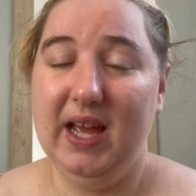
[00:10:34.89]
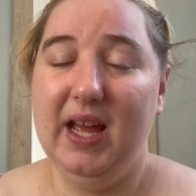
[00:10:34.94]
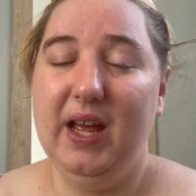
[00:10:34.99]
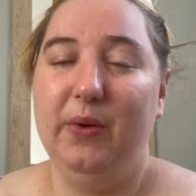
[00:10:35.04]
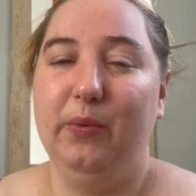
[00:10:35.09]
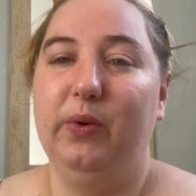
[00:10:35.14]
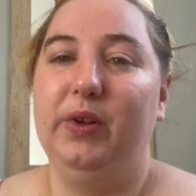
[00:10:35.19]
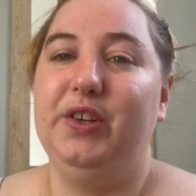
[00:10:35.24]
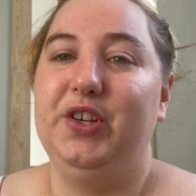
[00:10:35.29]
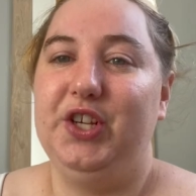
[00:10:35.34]

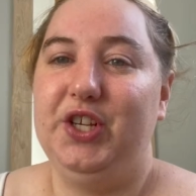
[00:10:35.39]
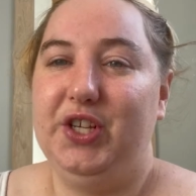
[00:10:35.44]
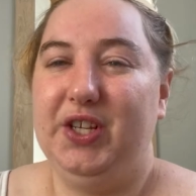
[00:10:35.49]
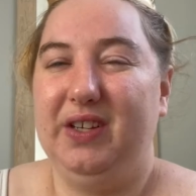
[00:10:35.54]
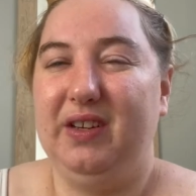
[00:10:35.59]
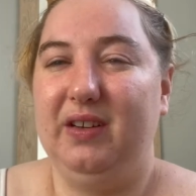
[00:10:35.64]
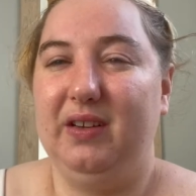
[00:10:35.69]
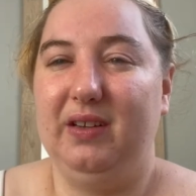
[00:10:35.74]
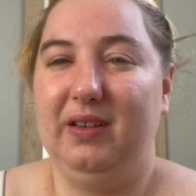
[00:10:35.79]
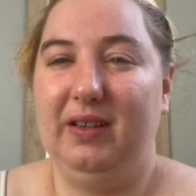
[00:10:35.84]
which
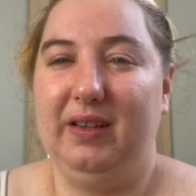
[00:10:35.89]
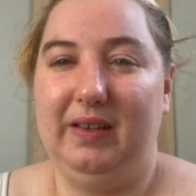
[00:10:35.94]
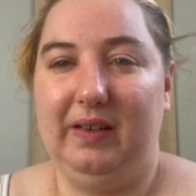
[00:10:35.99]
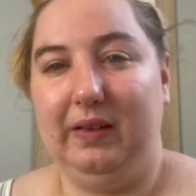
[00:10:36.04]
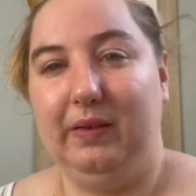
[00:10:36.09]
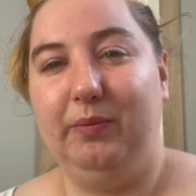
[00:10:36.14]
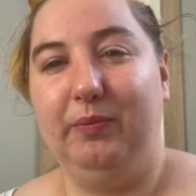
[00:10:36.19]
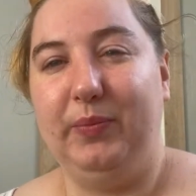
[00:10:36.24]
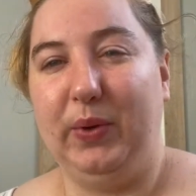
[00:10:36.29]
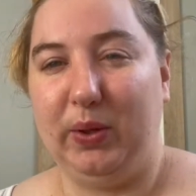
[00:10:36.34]
is
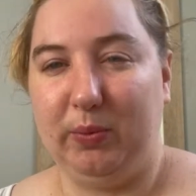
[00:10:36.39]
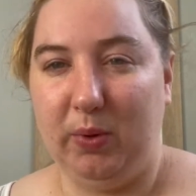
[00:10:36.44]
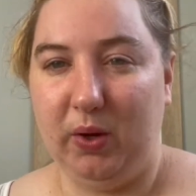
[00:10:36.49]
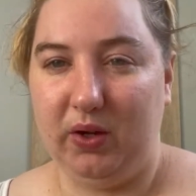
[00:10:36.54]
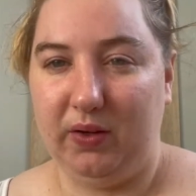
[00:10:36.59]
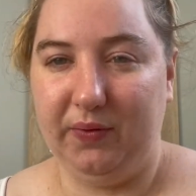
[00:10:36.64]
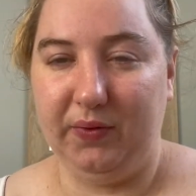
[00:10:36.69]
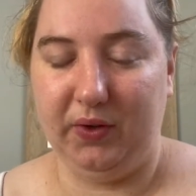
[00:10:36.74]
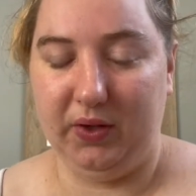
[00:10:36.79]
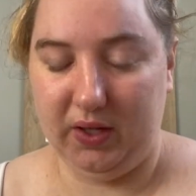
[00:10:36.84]
bookmarked
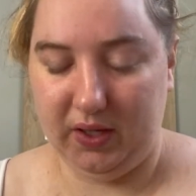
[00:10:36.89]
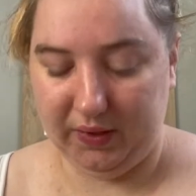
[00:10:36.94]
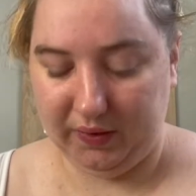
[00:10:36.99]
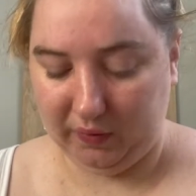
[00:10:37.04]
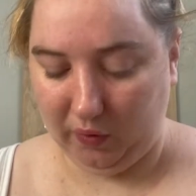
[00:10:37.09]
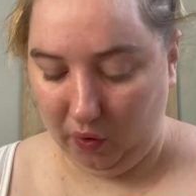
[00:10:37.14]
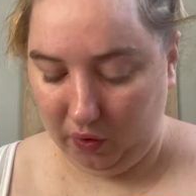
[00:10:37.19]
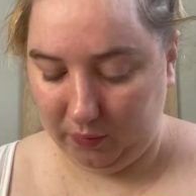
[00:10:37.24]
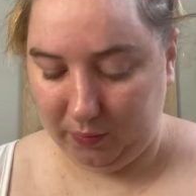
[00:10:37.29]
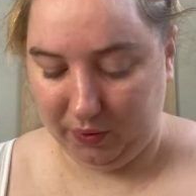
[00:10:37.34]
for a
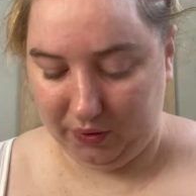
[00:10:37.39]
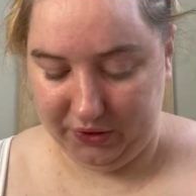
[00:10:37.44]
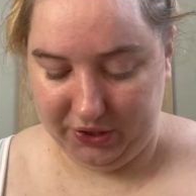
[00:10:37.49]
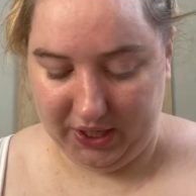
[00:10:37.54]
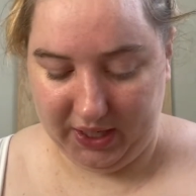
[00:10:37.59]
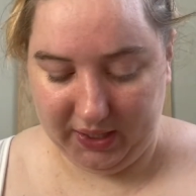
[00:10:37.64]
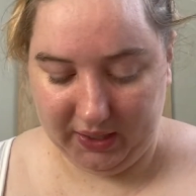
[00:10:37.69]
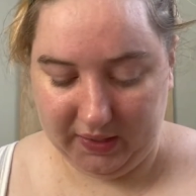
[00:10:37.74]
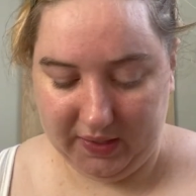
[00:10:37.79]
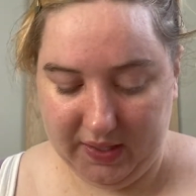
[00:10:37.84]
sock
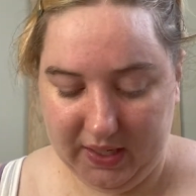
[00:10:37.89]
project.